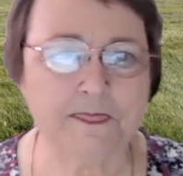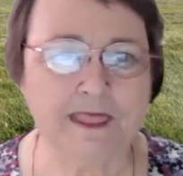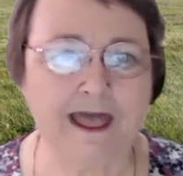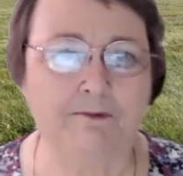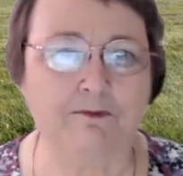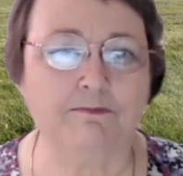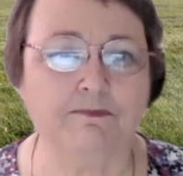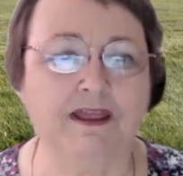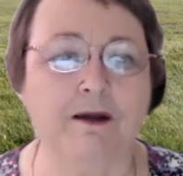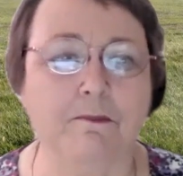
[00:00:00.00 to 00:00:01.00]
That would
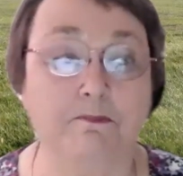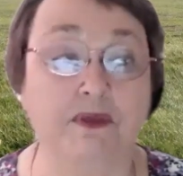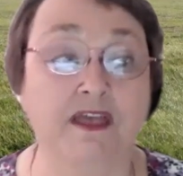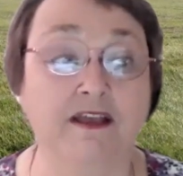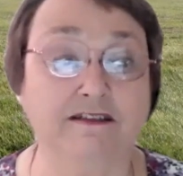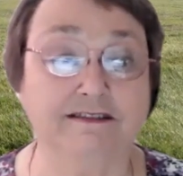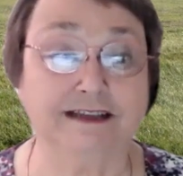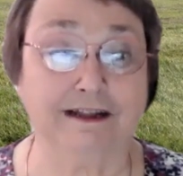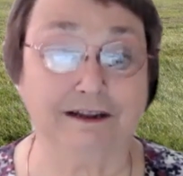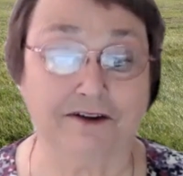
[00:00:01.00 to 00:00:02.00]
be a big
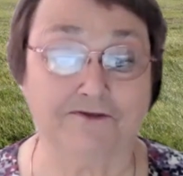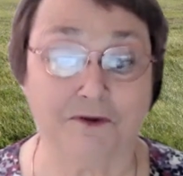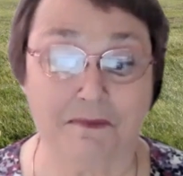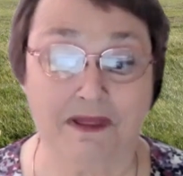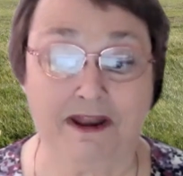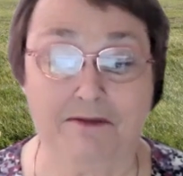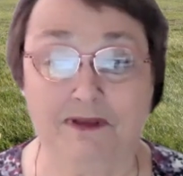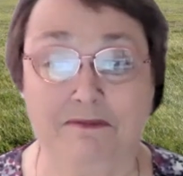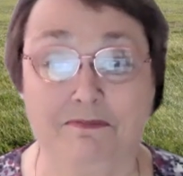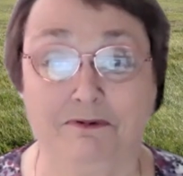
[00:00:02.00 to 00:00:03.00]
seller for many
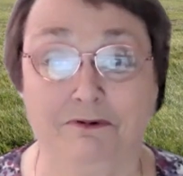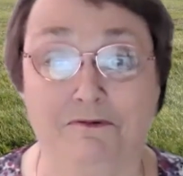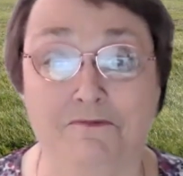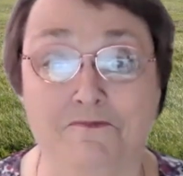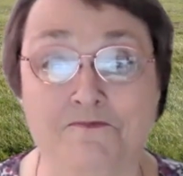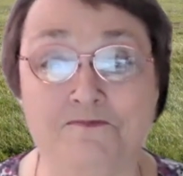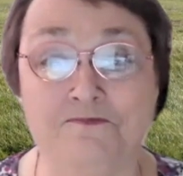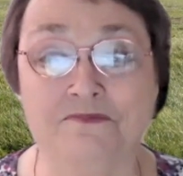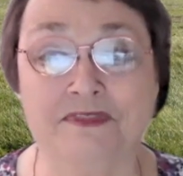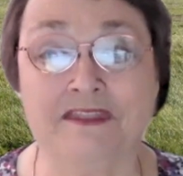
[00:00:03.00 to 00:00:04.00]
people.
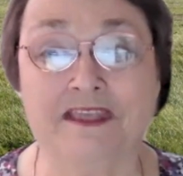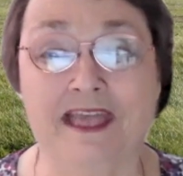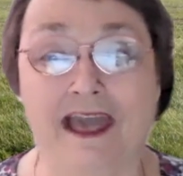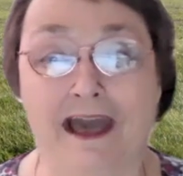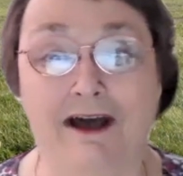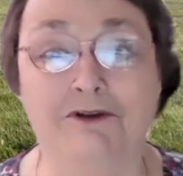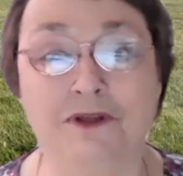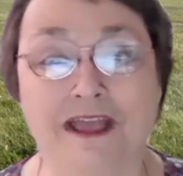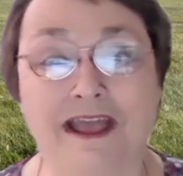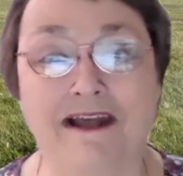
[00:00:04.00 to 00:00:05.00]
How do
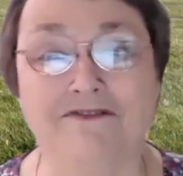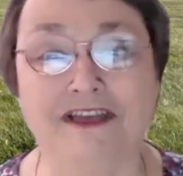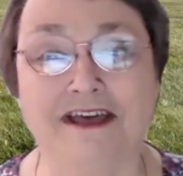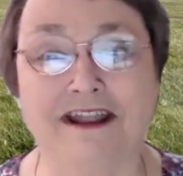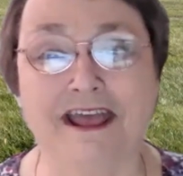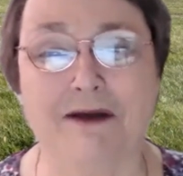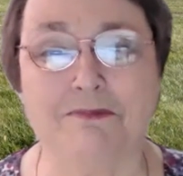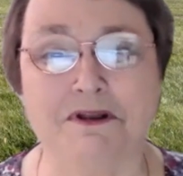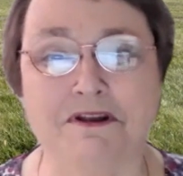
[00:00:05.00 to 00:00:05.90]
we have that happen?